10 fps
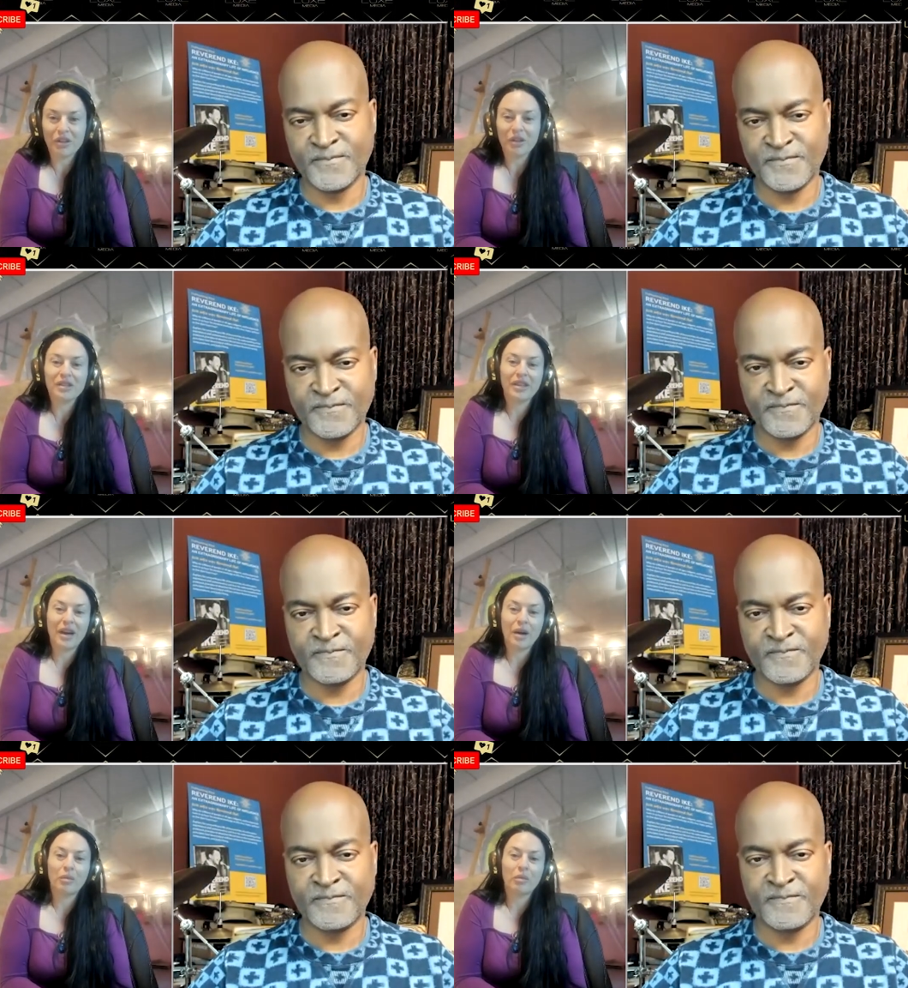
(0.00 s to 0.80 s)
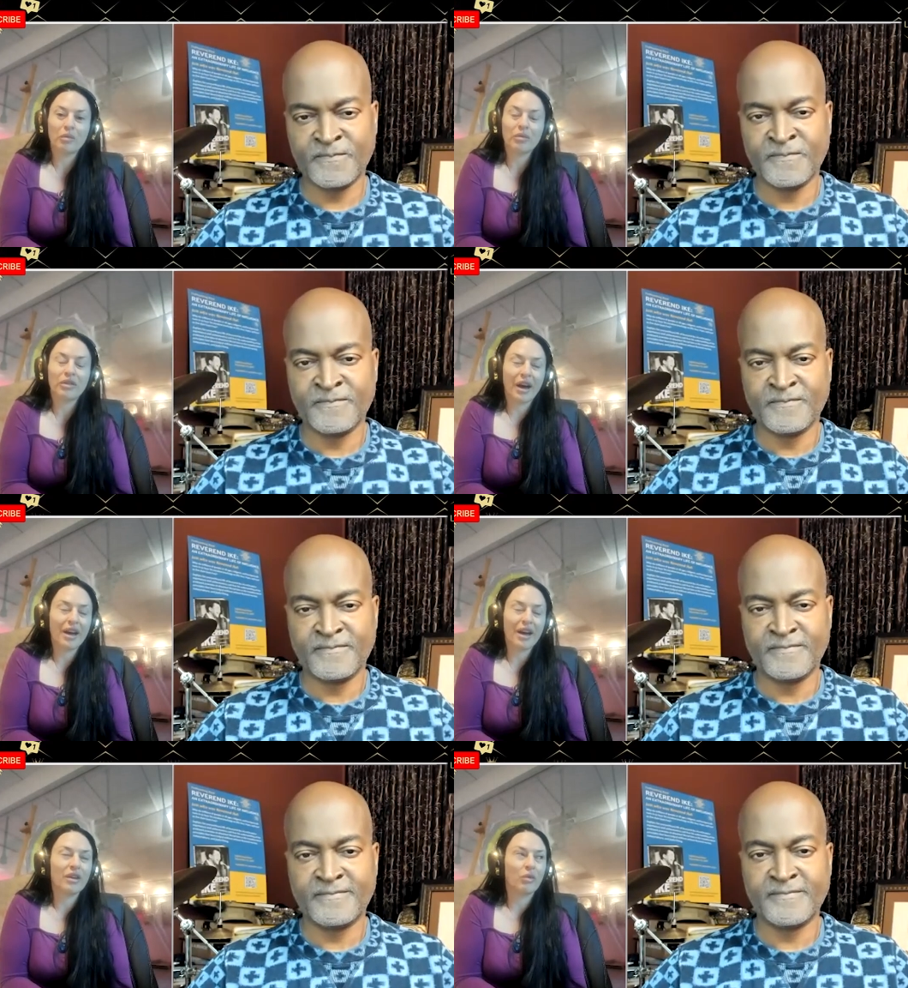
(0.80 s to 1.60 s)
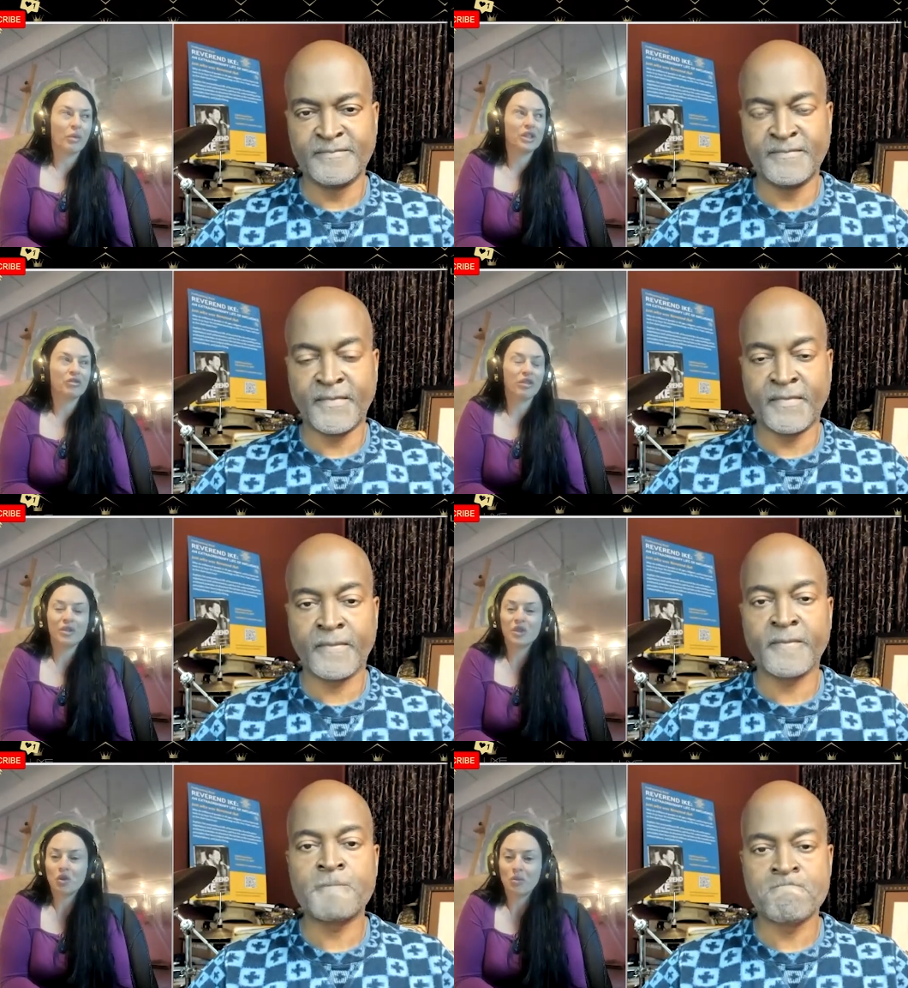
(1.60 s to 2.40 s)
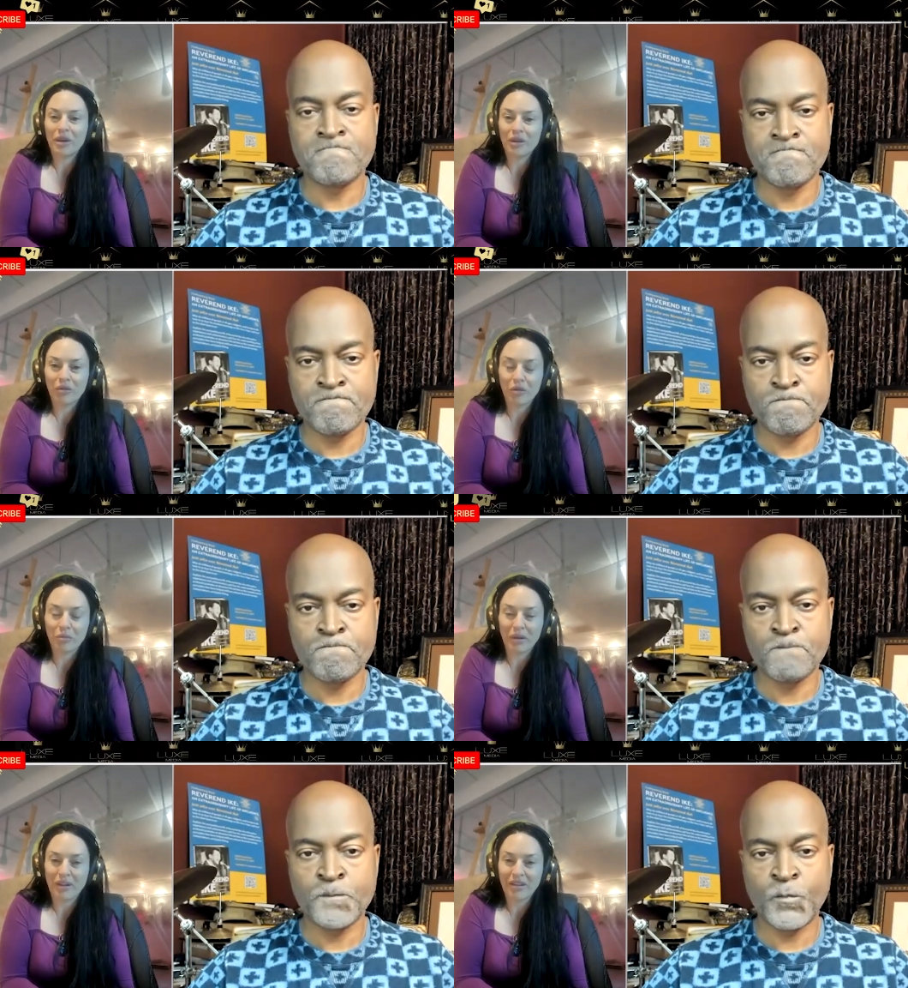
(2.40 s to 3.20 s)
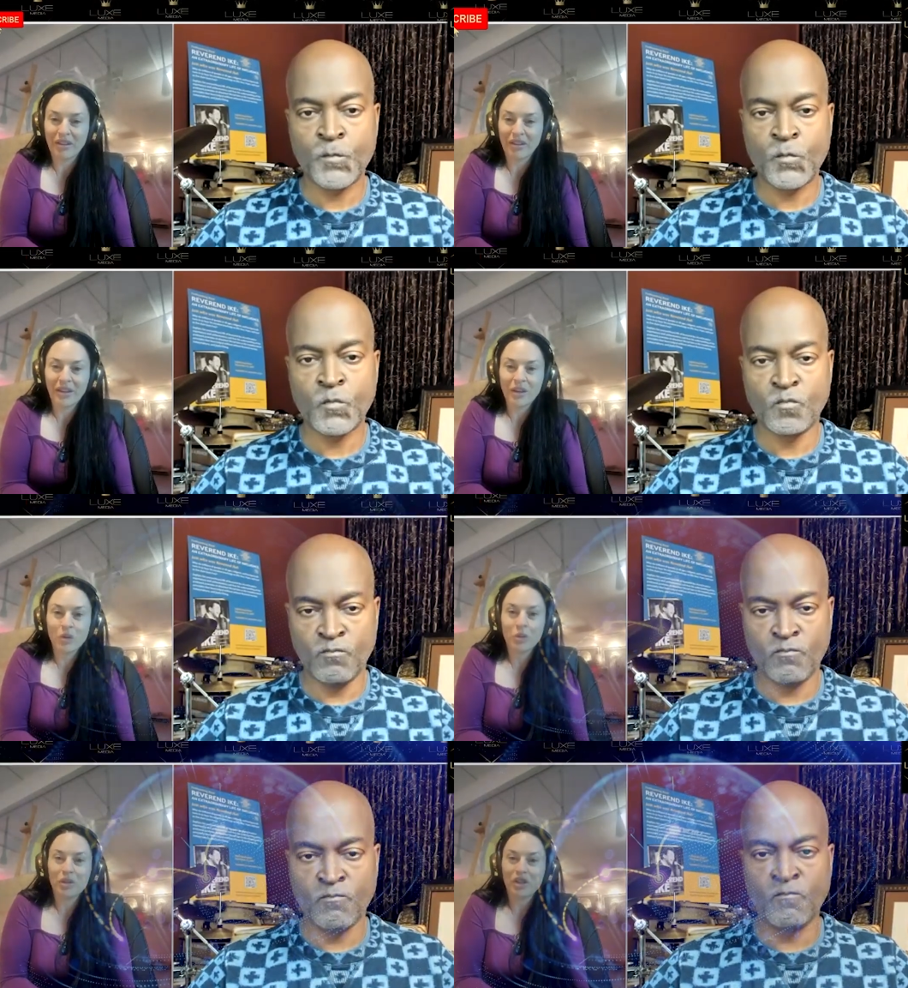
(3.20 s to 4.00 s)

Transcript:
Speaker 1: It's that, that of which runs to me and through me, mm. which